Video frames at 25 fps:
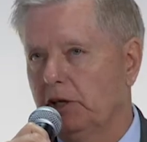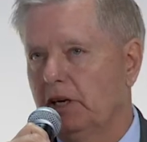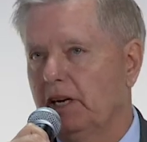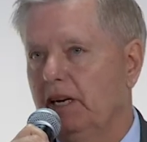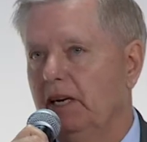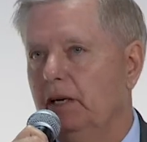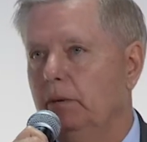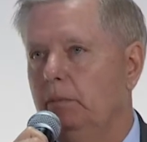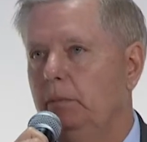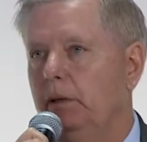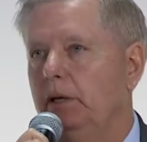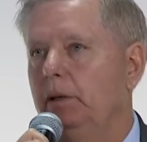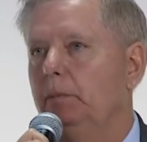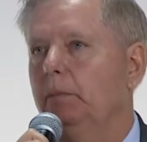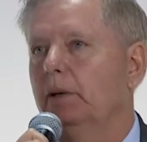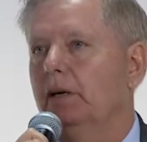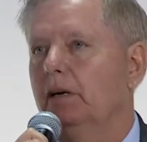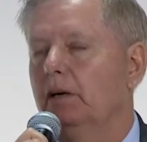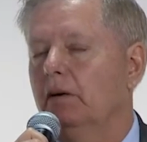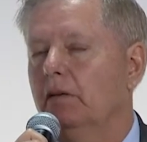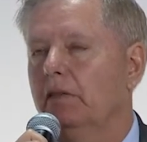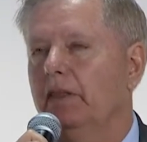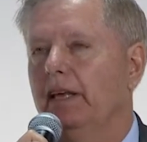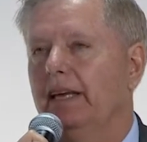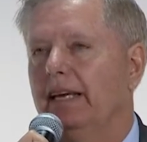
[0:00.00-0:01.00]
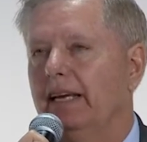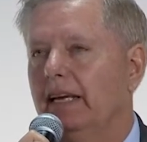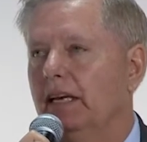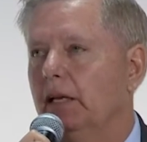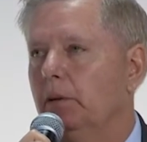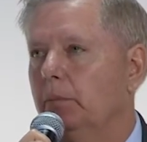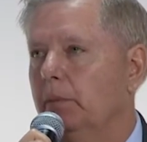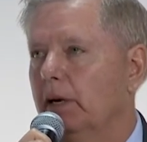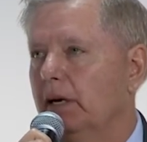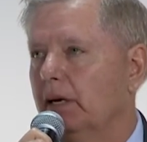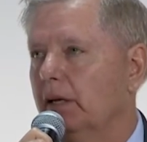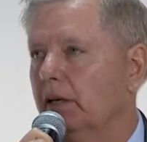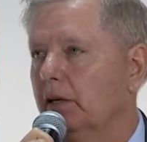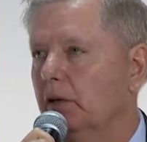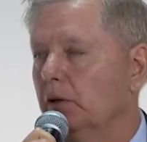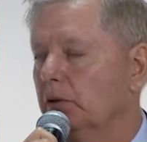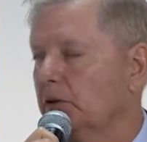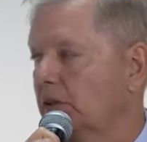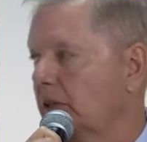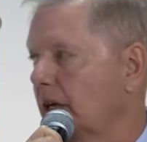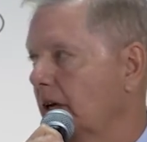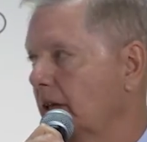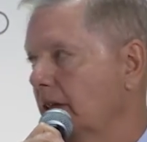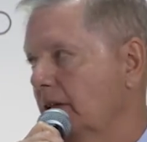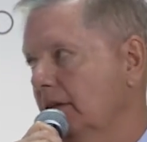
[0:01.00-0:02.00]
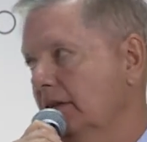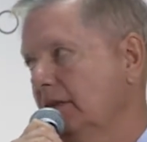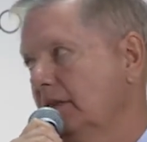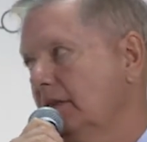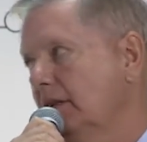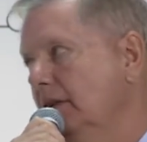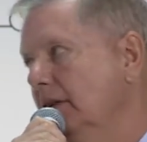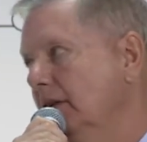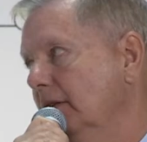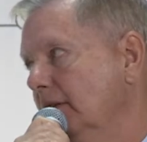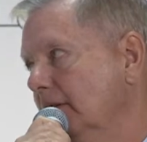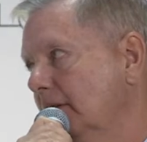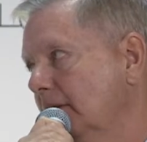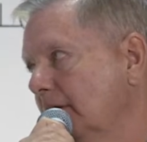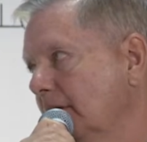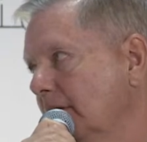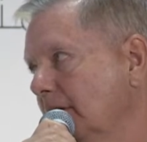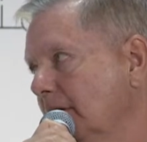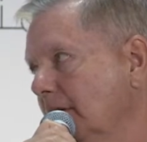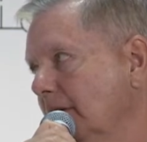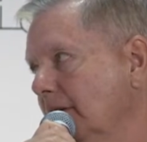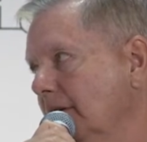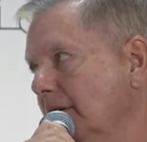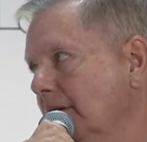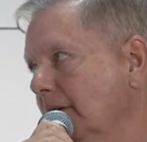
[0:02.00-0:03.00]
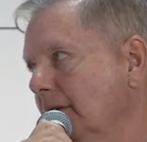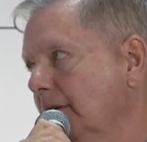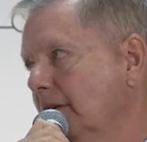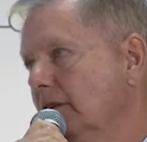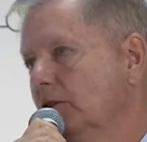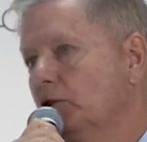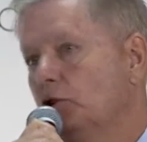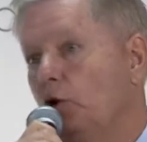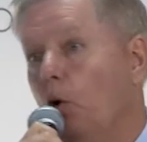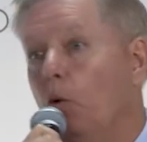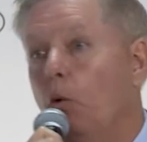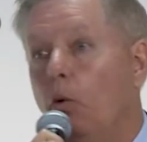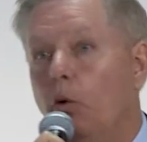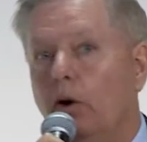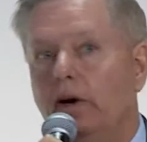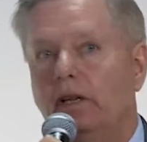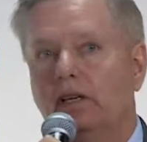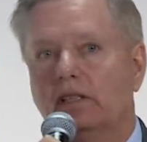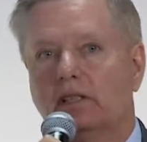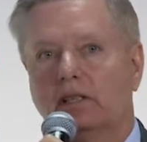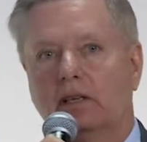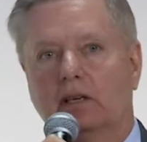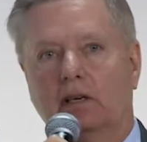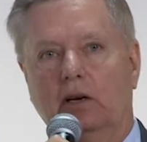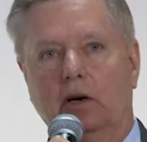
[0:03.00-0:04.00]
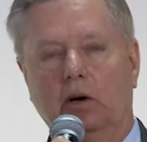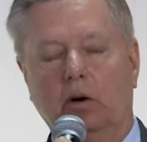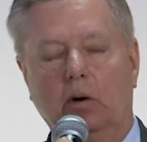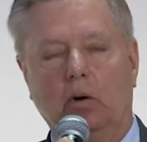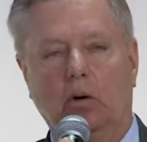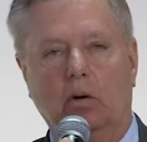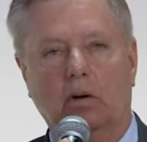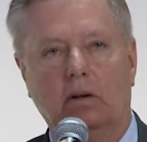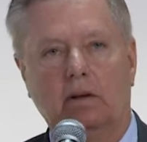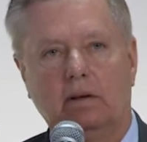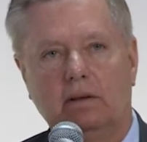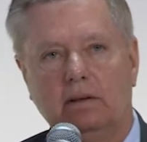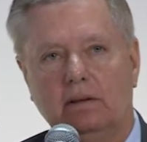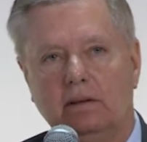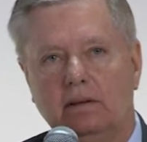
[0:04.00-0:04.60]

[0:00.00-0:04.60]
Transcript: campaign, but I don't think anybody knows how this ends. So what is the goal?